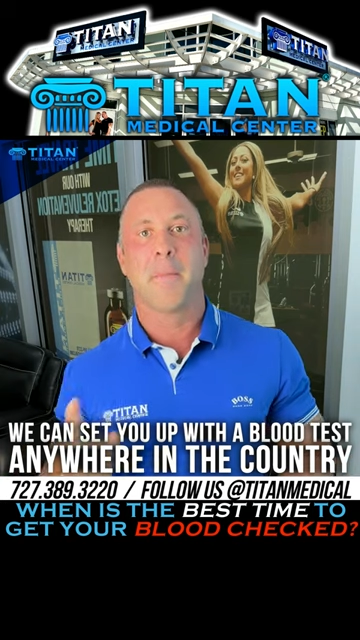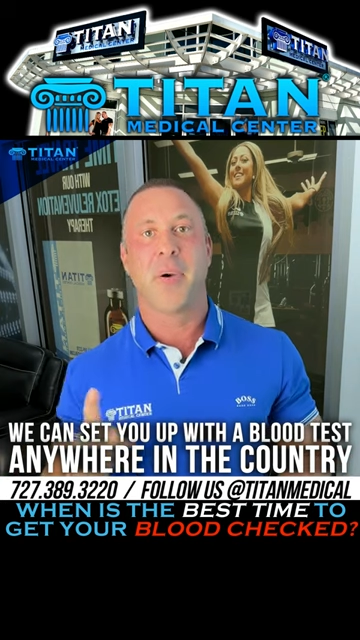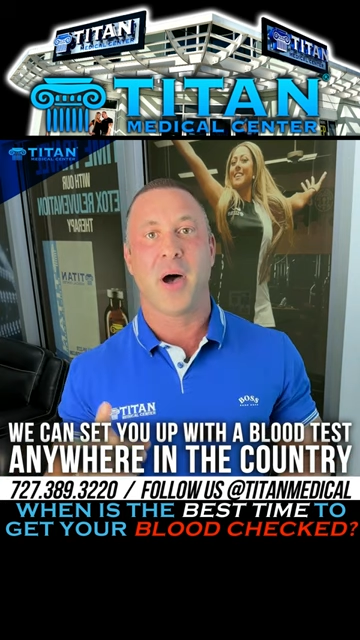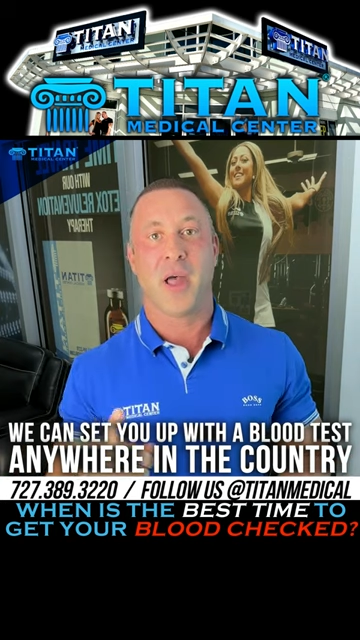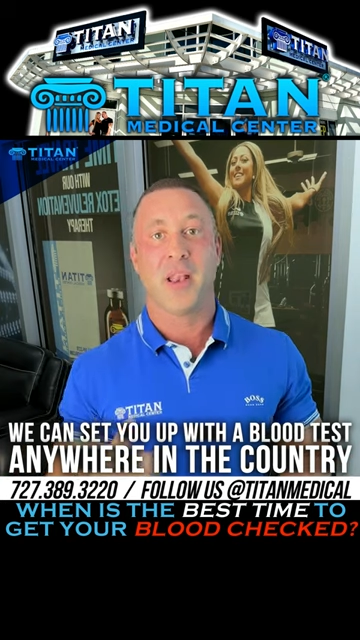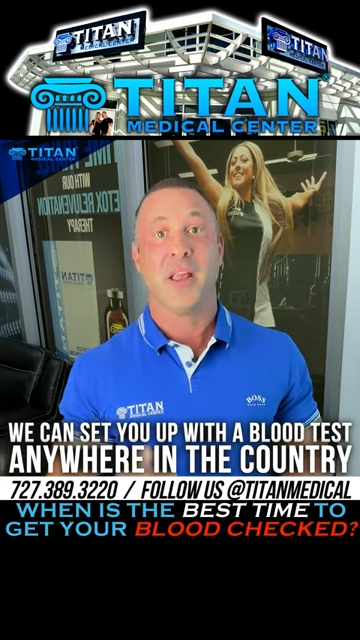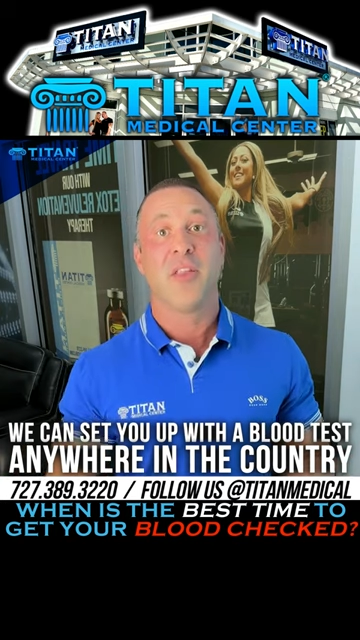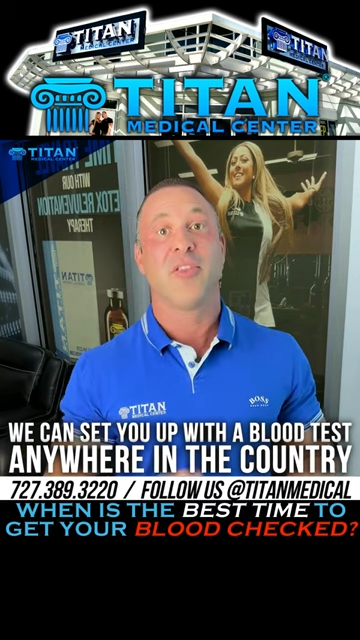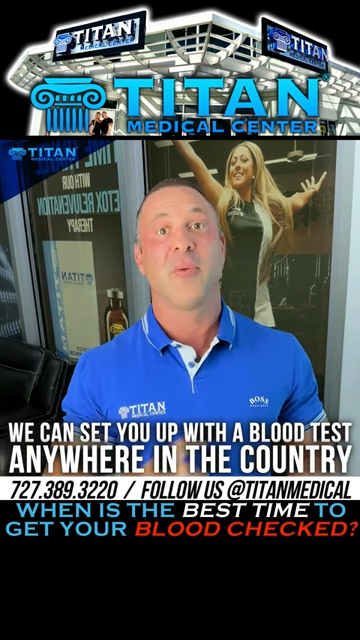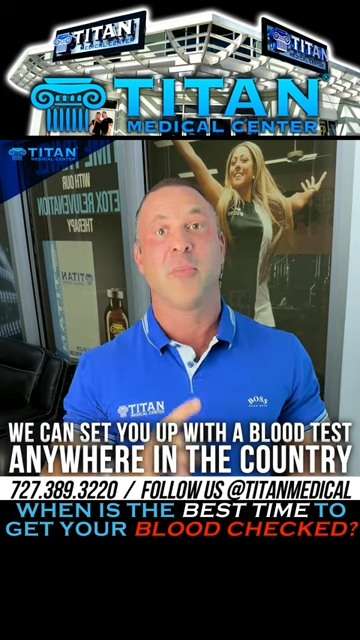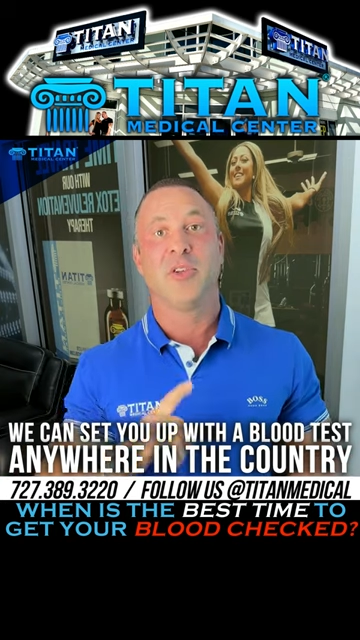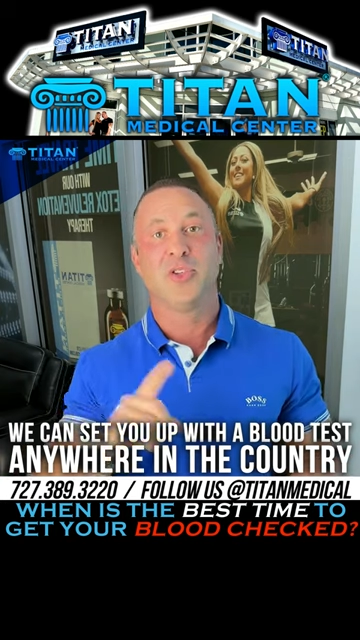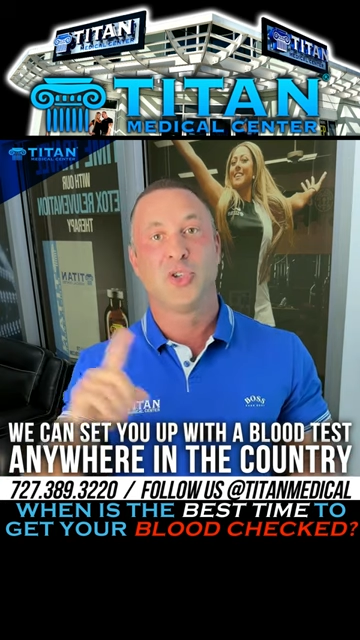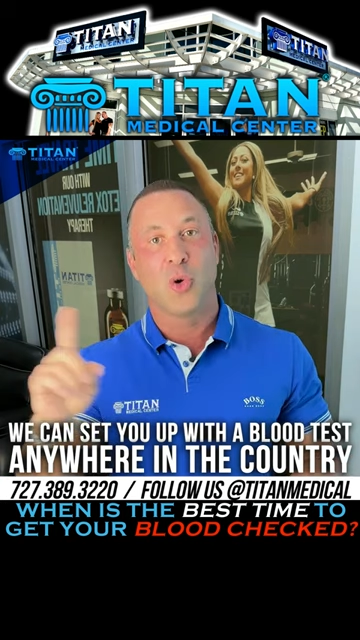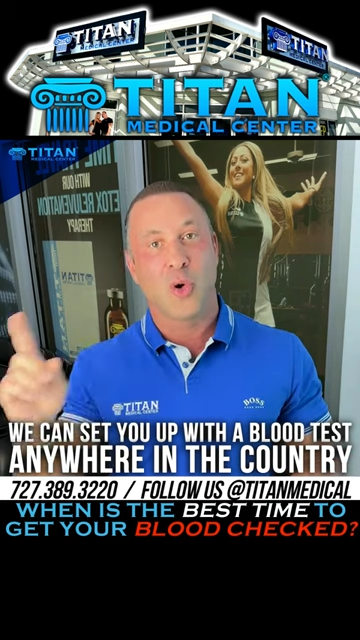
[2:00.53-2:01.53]
but the
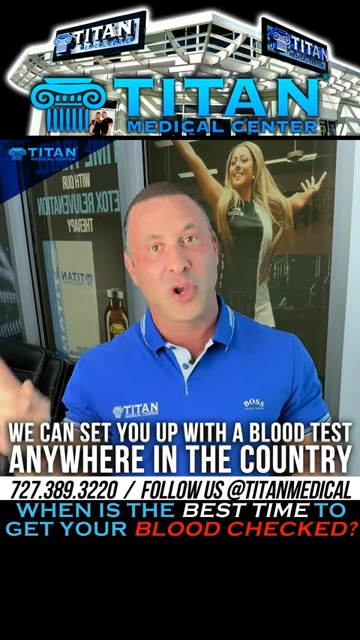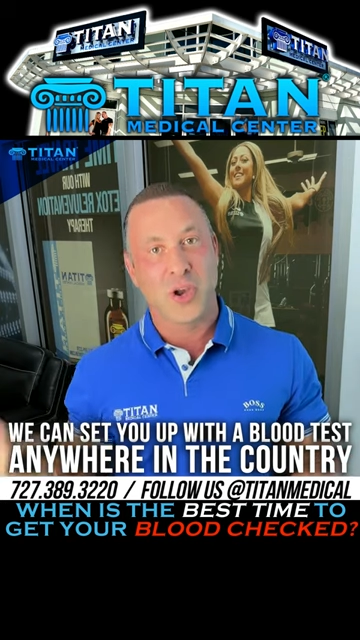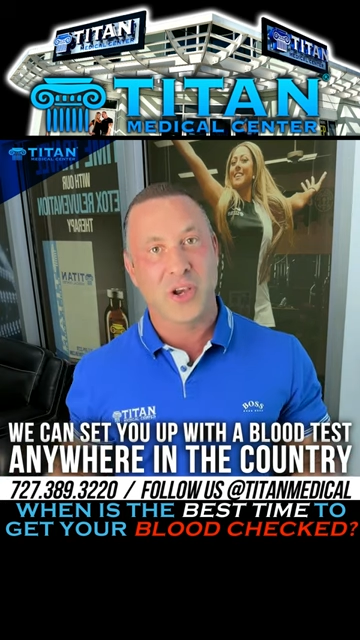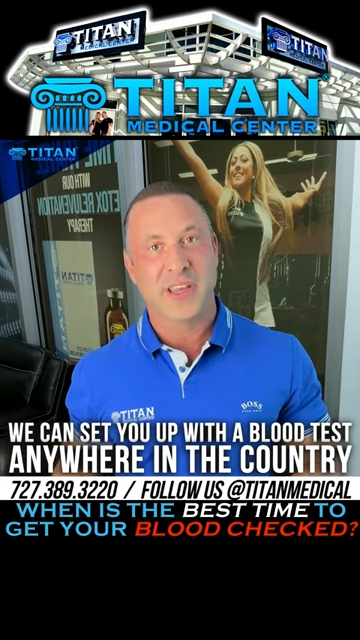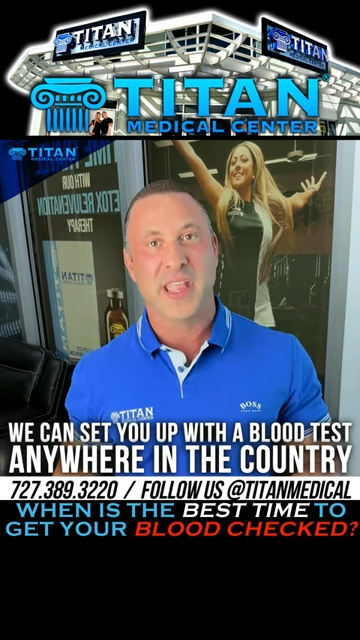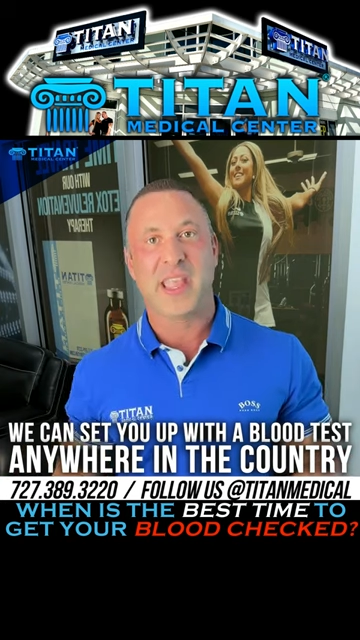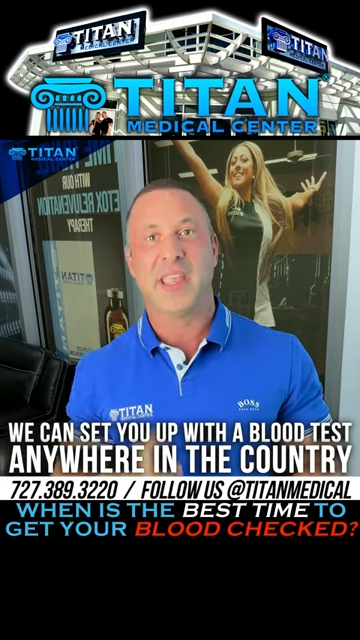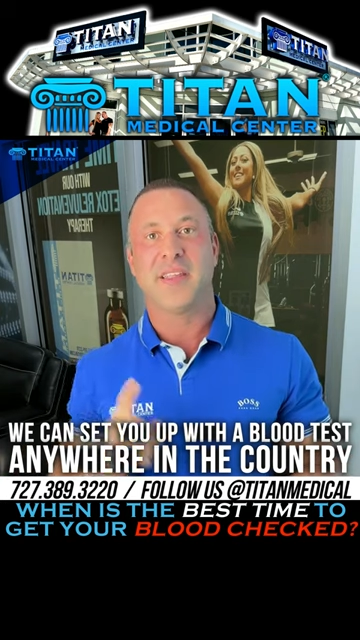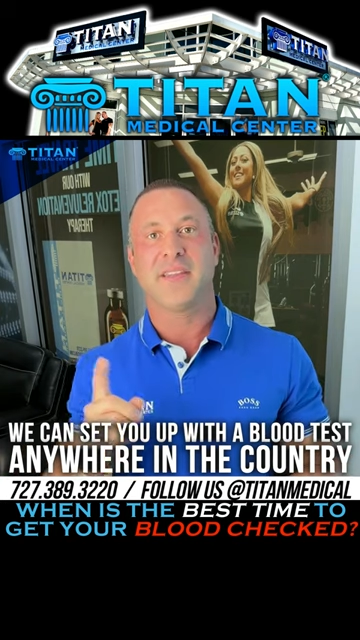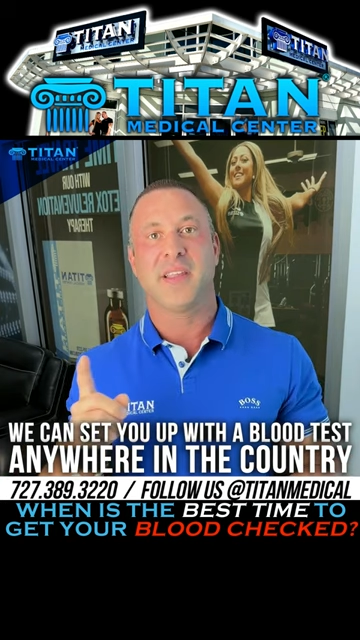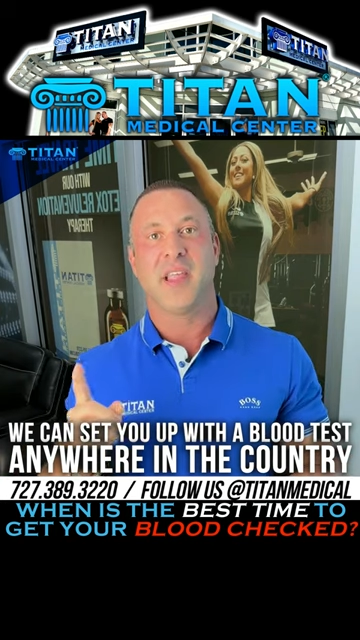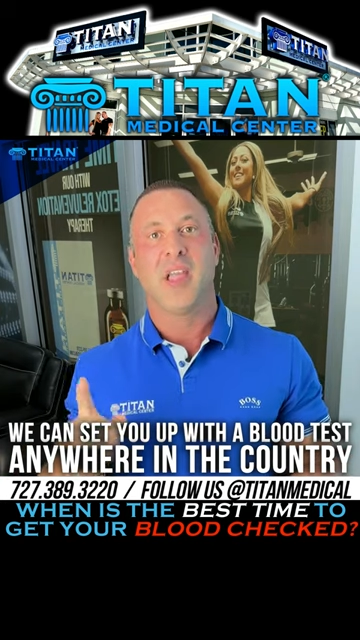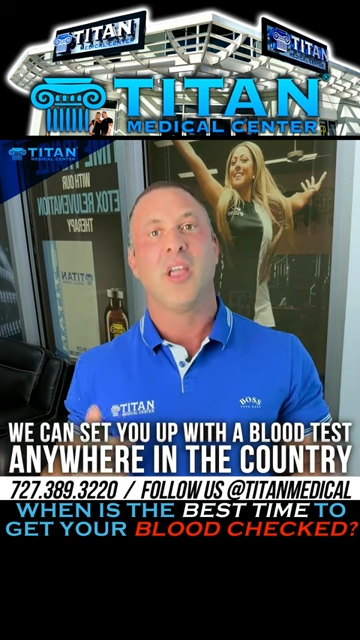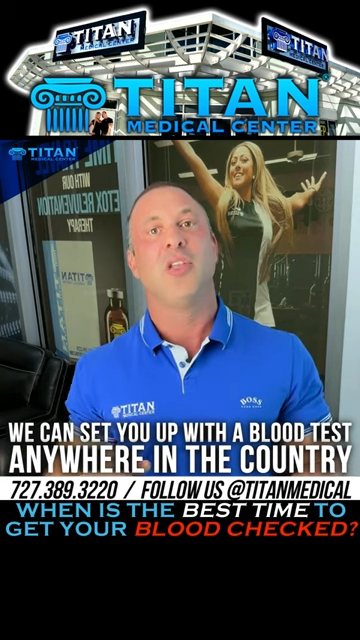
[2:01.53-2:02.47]
majority of days,